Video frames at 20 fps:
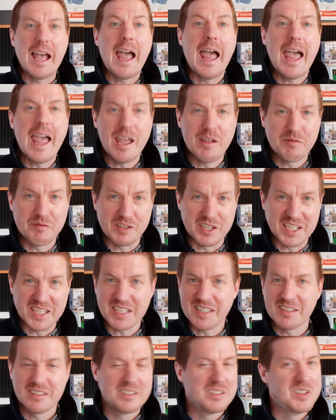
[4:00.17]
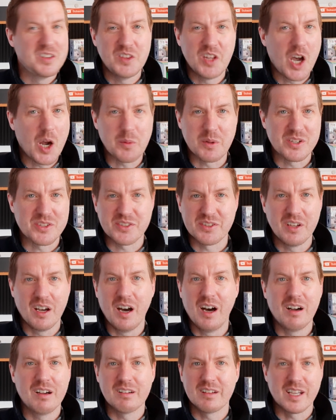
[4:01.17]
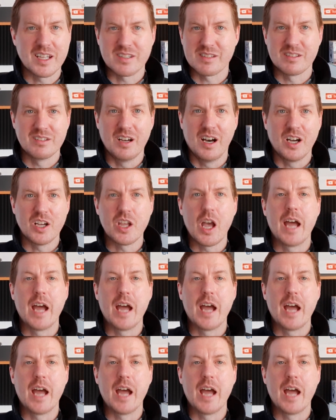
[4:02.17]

heavy? No, it's not. It's not.